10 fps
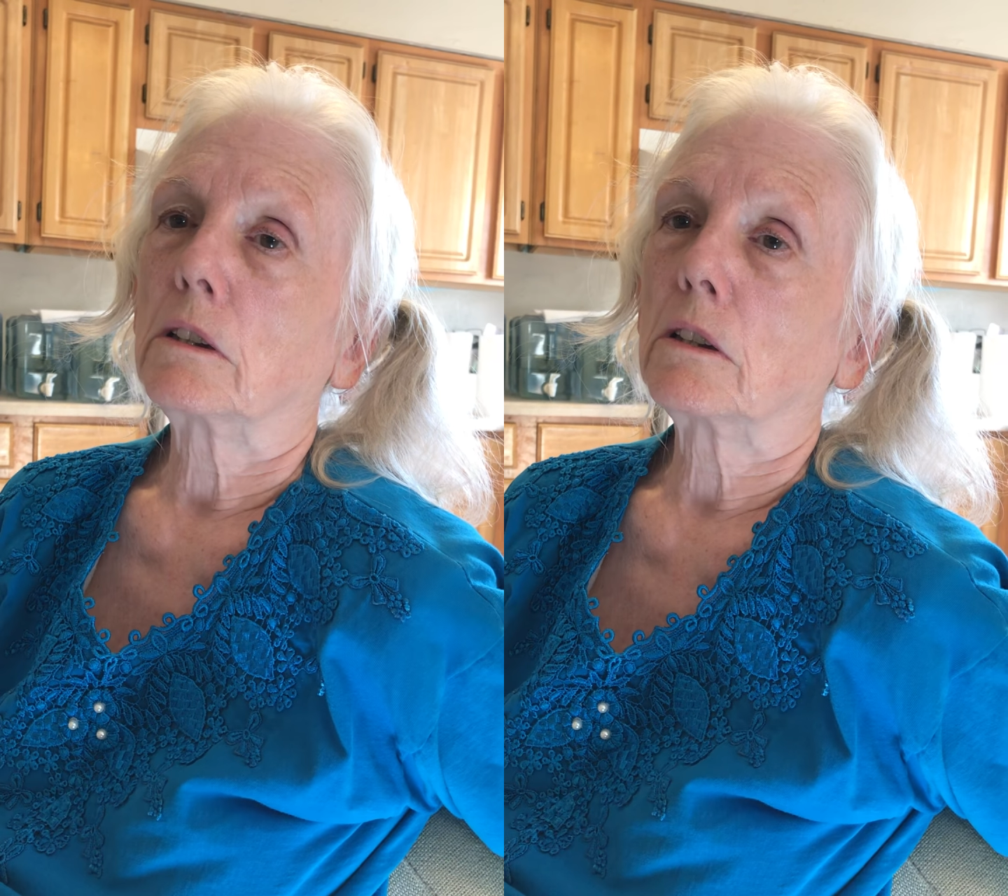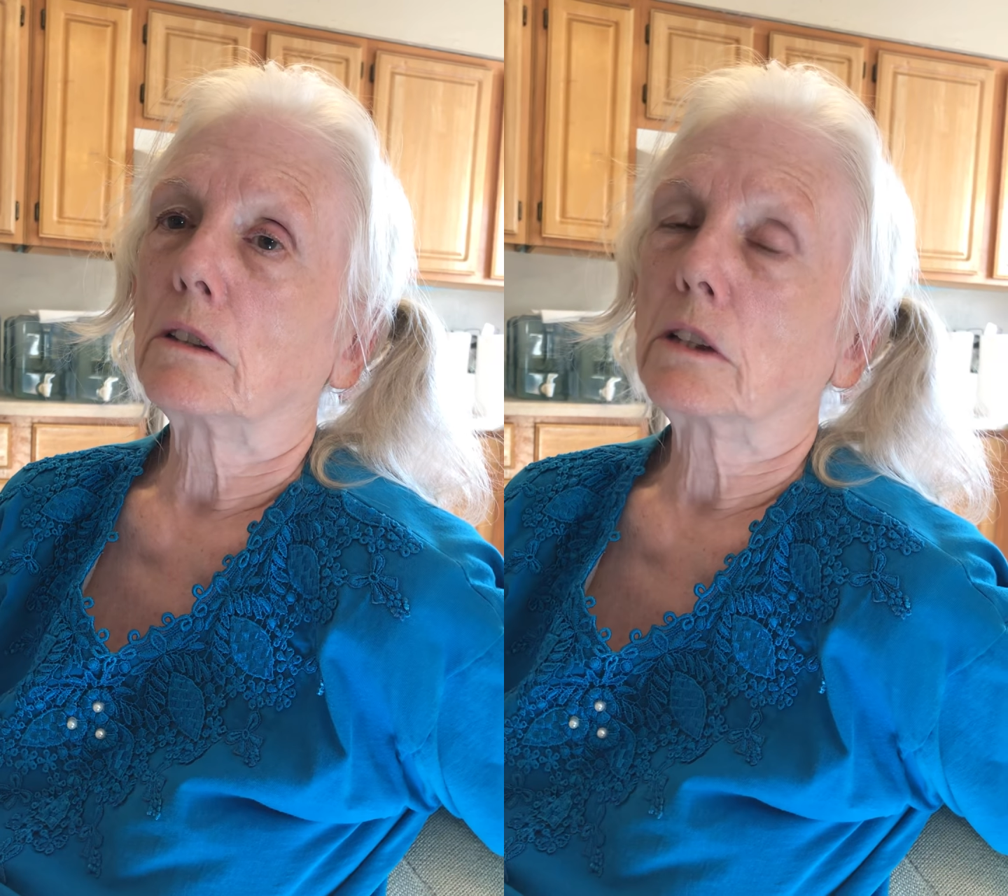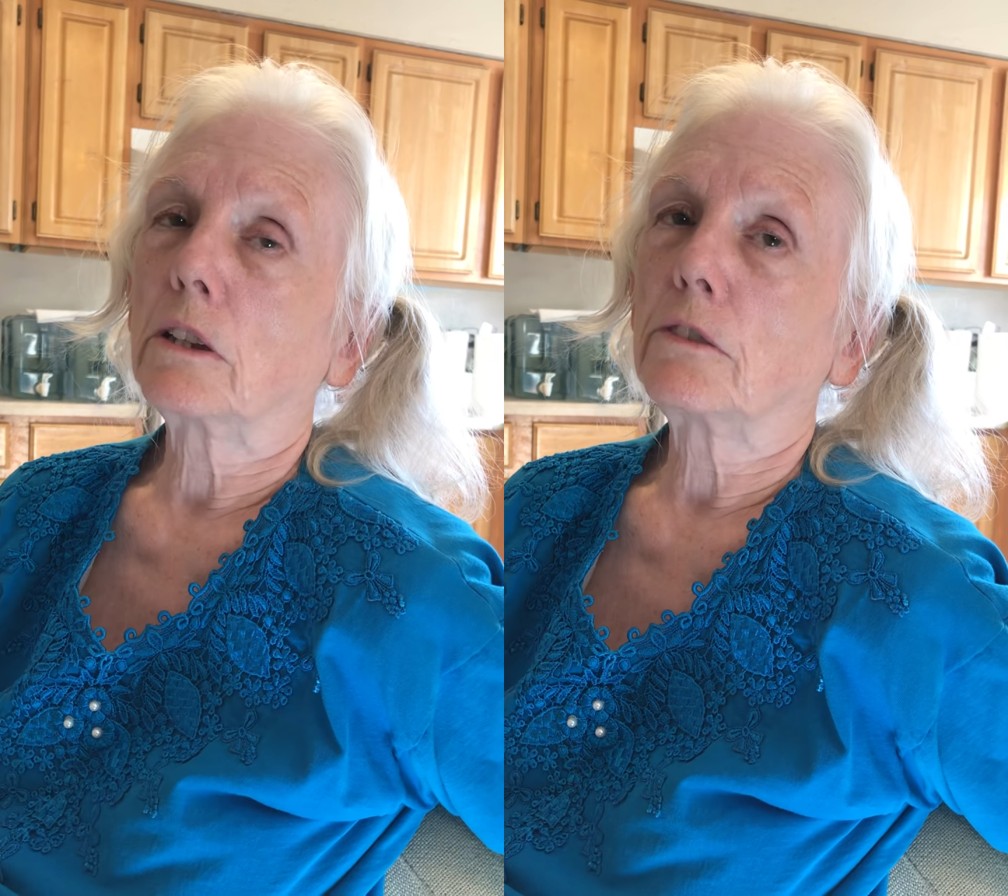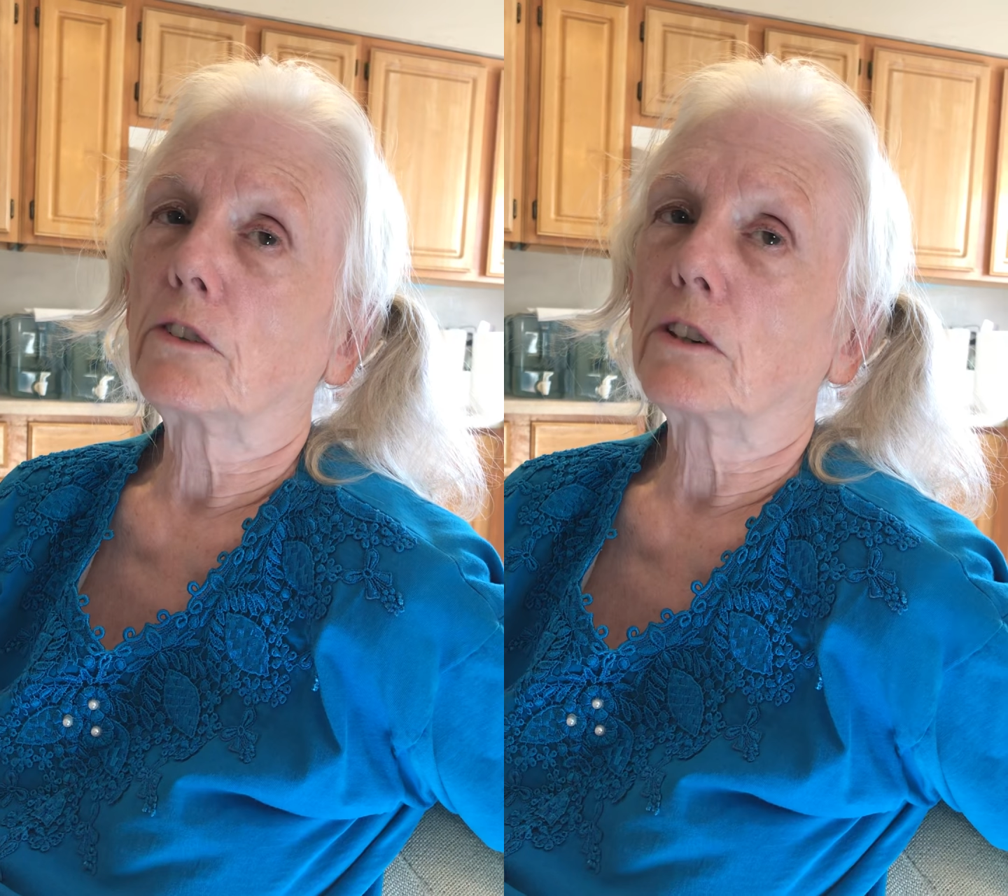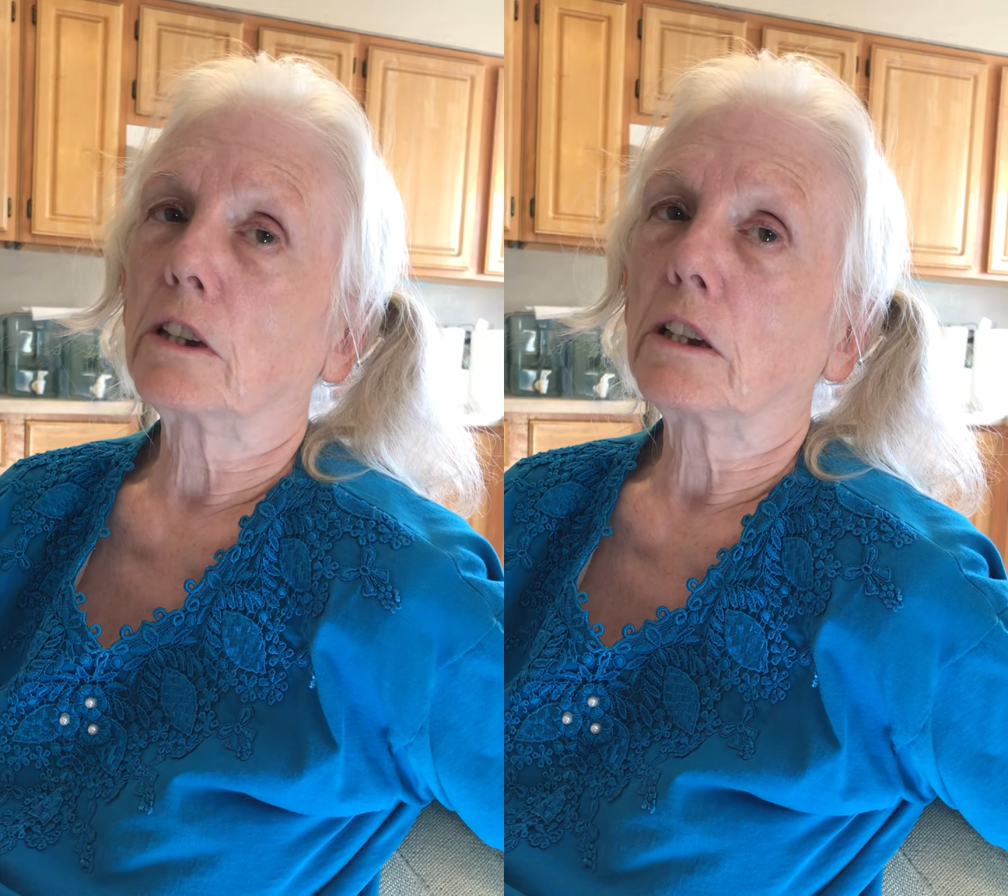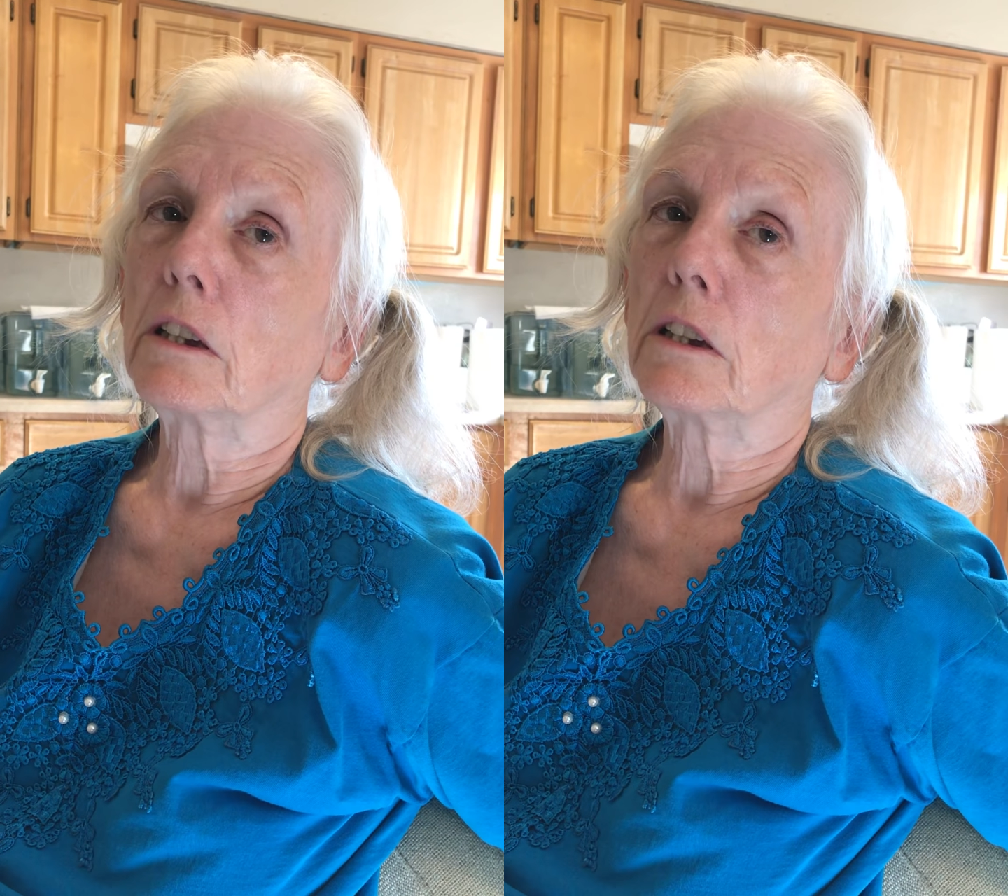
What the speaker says: called 1040